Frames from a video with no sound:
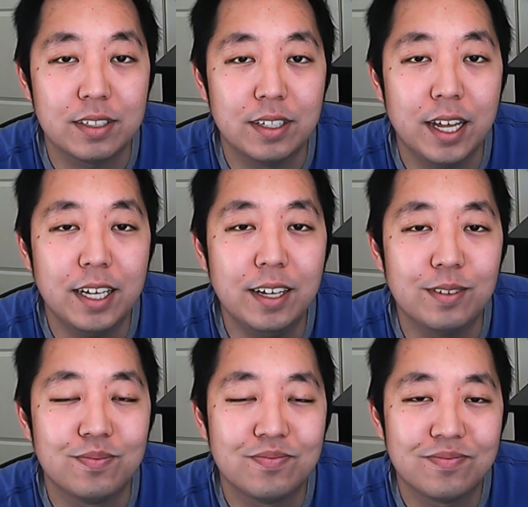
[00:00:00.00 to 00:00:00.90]
and hang out.
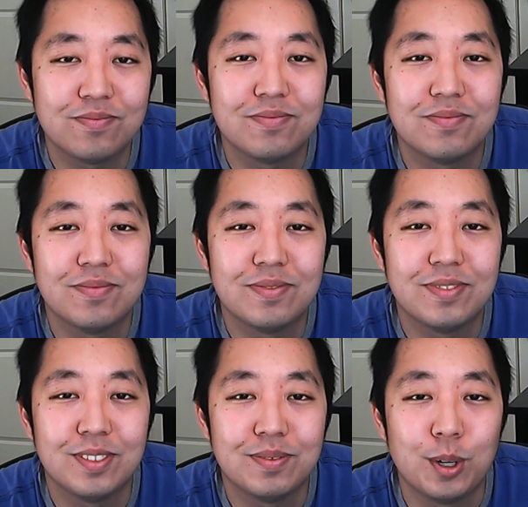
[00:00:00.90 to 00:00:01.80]

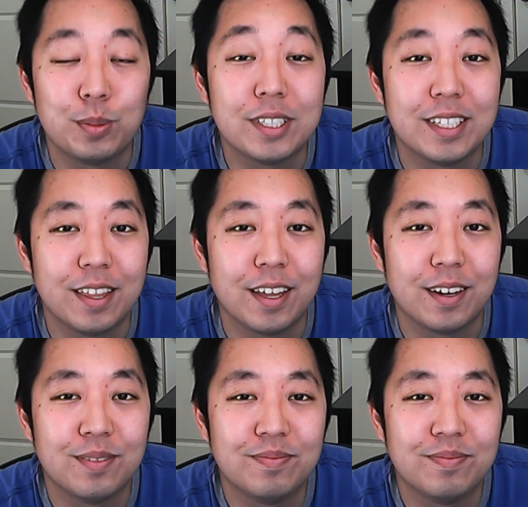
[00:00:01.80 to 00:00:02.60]
Hope to see you there.